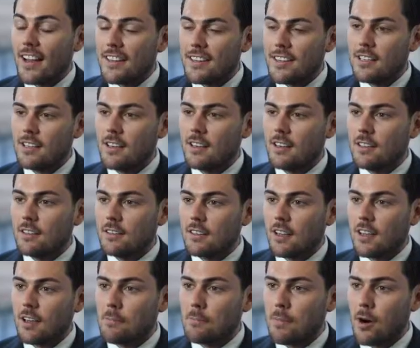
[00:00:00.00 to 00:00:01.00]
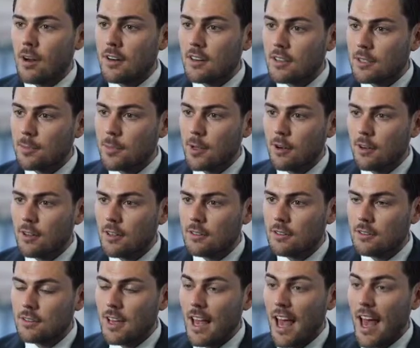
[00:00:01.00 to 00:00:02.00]
80 years combined
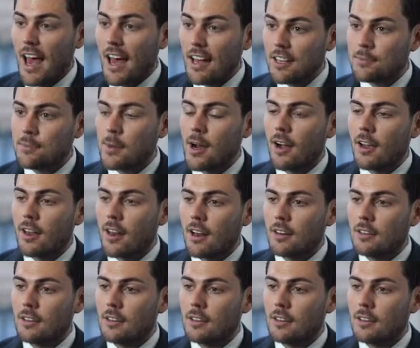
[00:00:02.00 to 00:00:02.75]
experience as market